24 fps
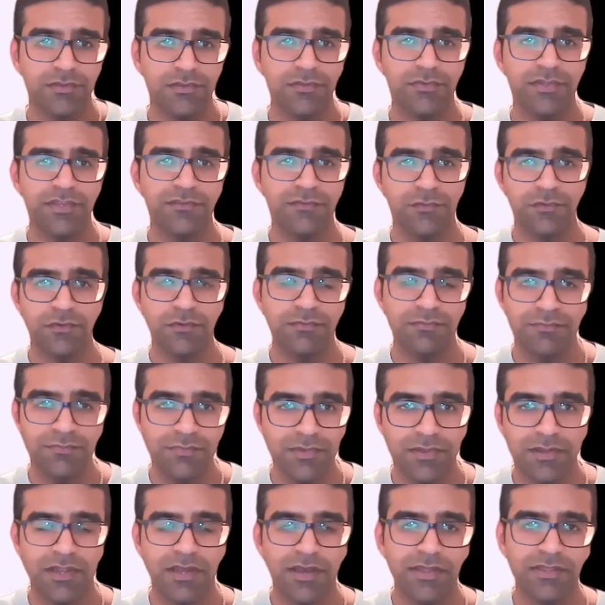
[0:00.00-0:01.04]
3, 4
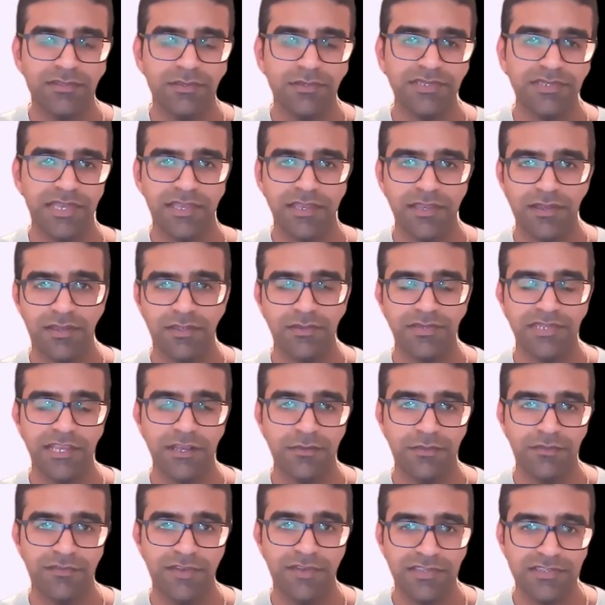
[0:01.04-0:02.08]
clients who take up
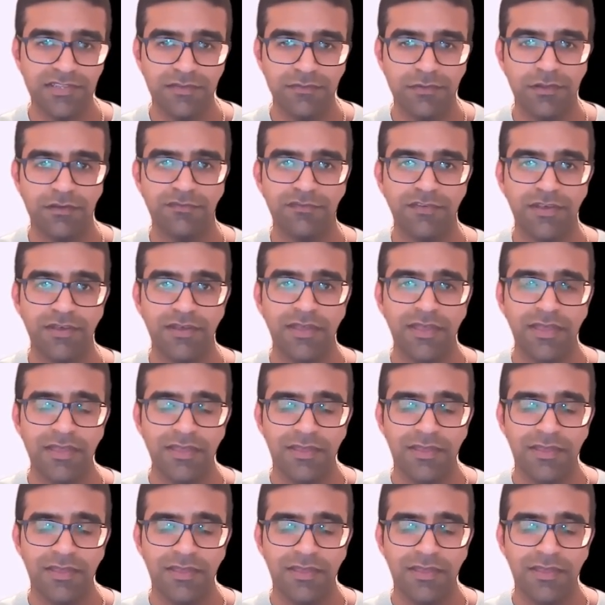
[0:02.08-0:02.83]
the first level offer.